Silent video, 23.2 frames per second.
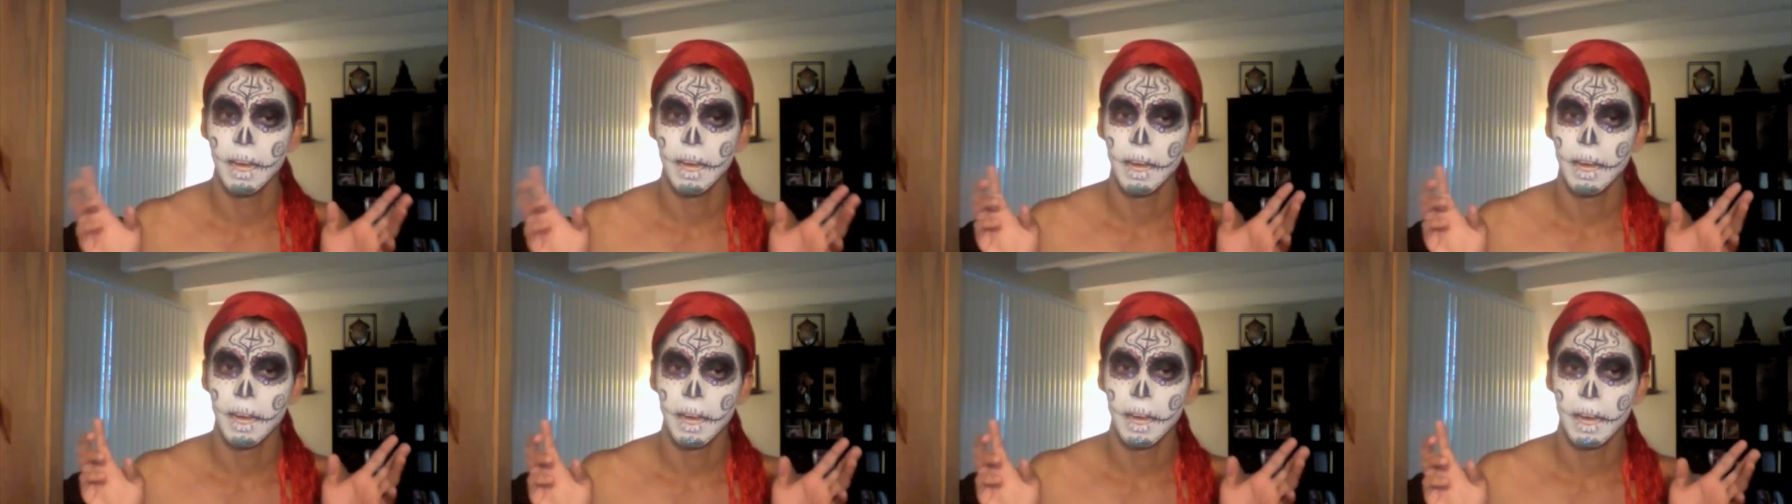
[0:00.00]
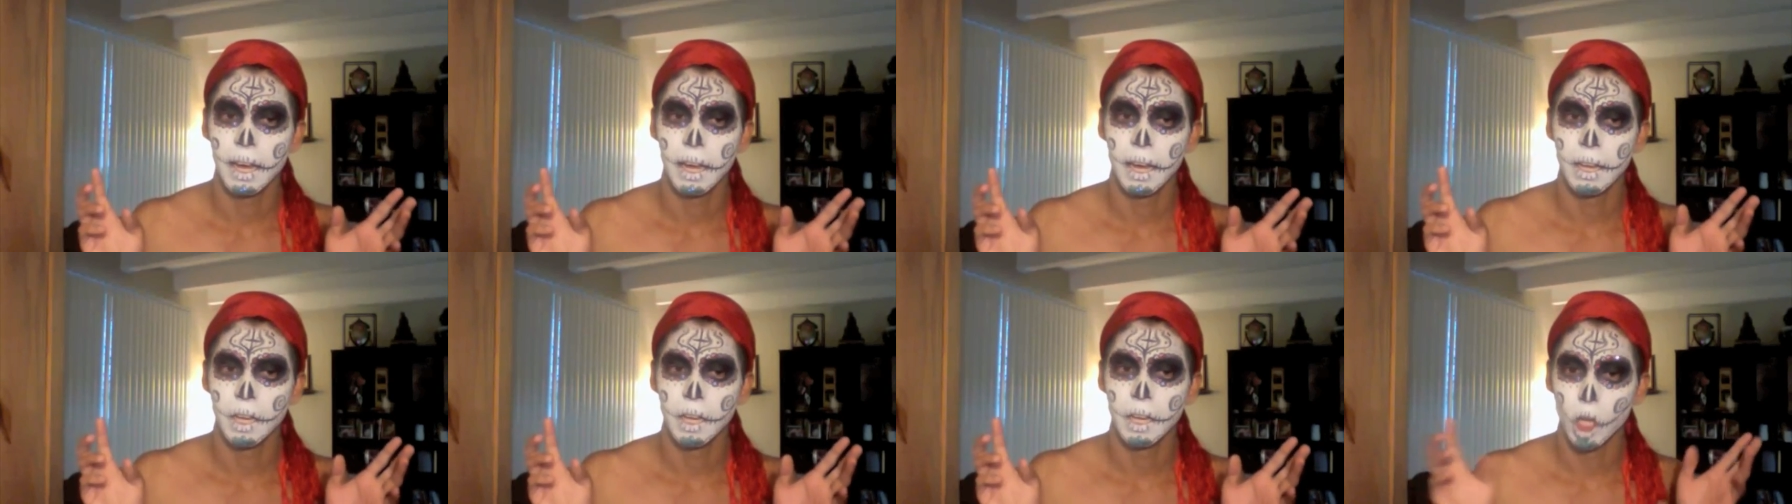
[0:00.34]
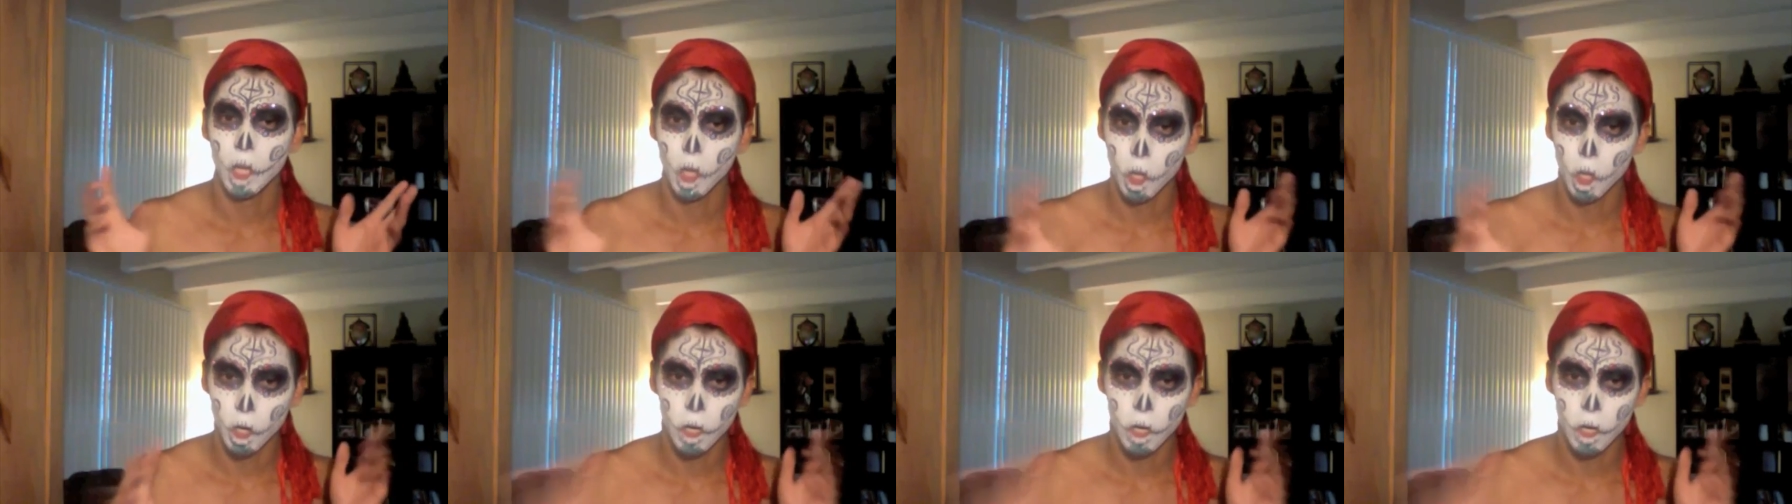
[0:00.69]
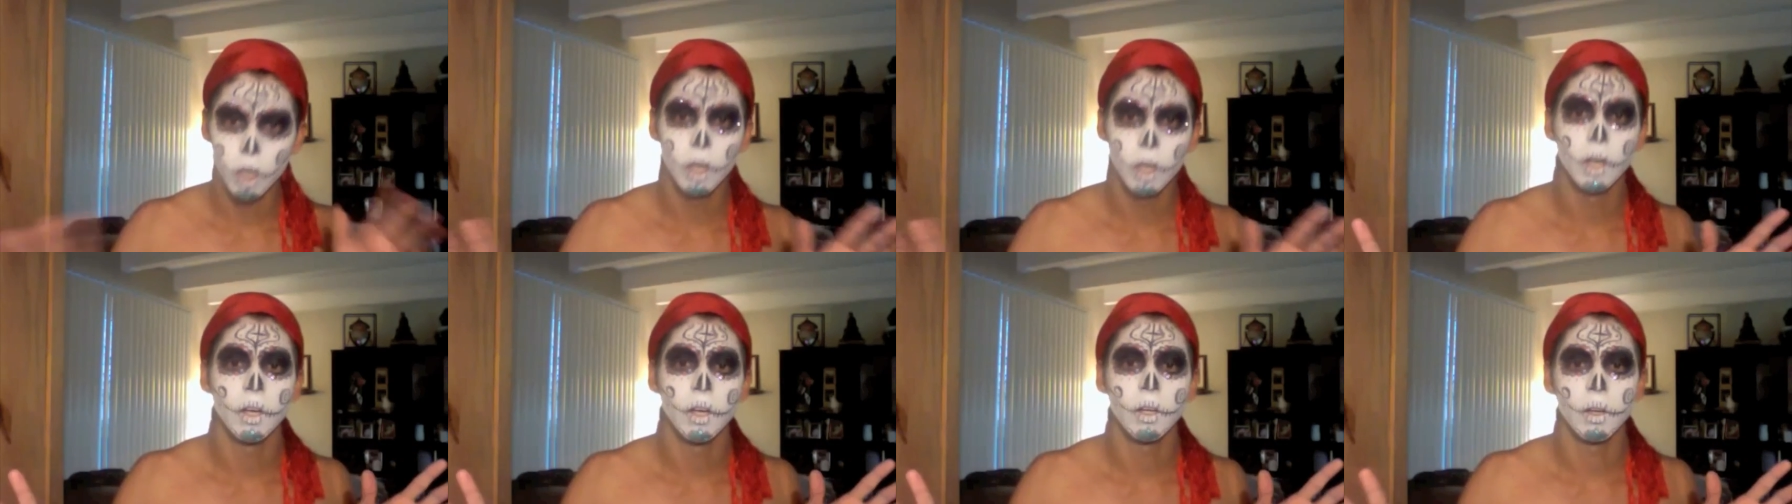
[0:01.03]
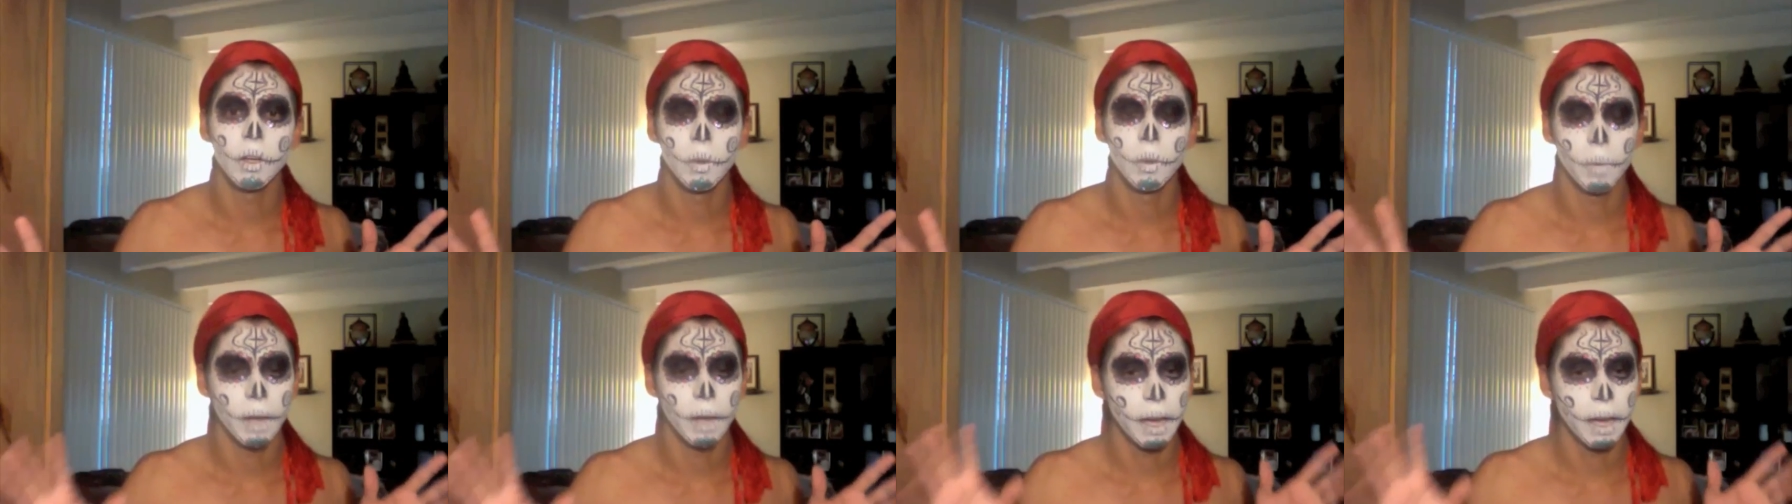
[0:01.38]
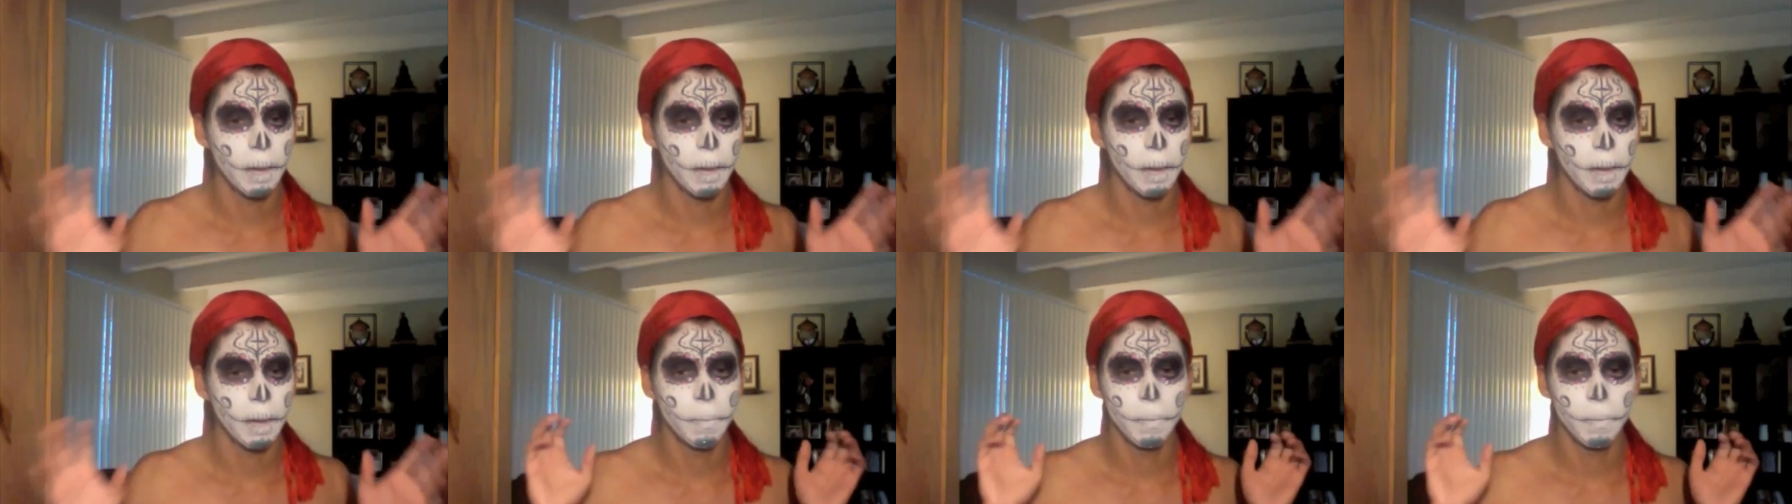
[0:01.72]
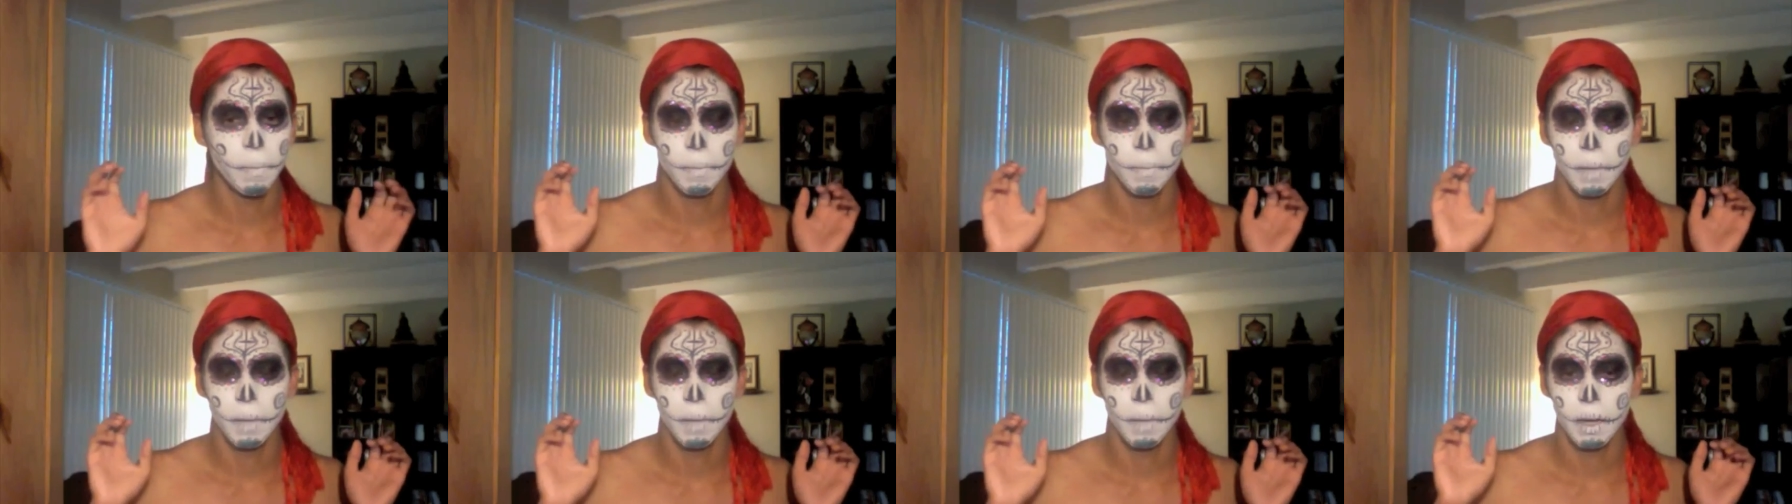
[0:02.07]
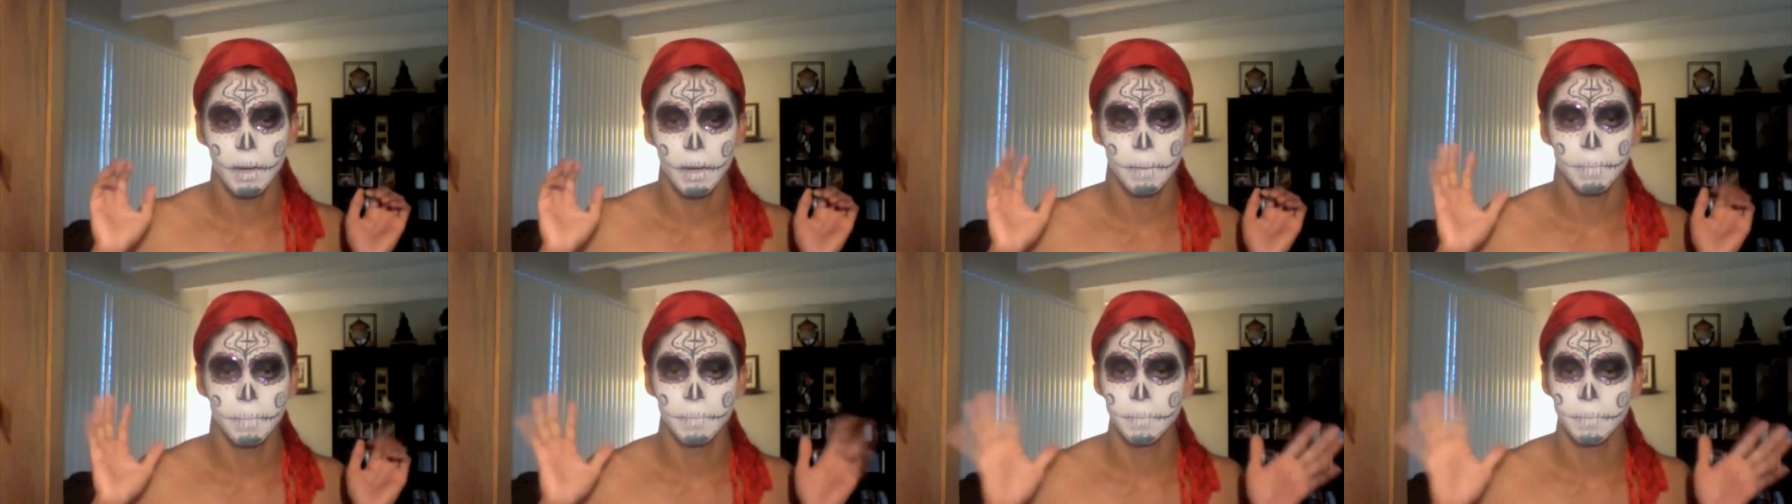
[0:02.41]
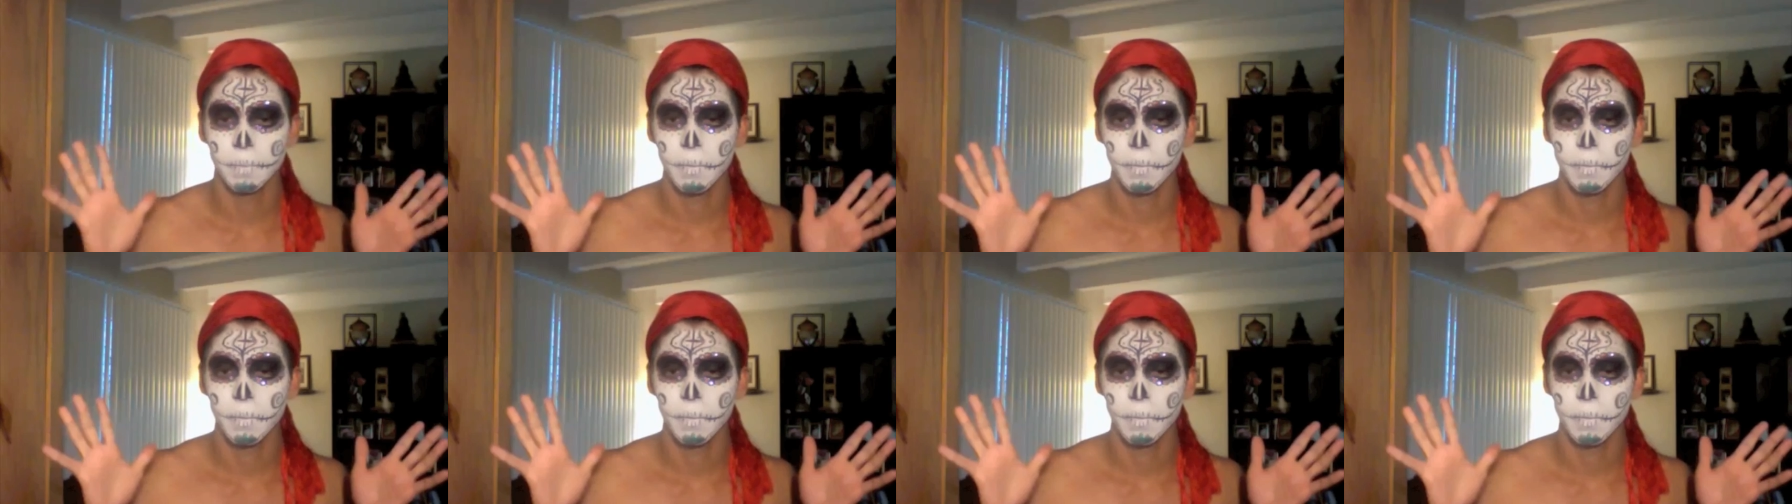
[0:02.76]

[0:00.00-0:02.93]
and learn, we had um,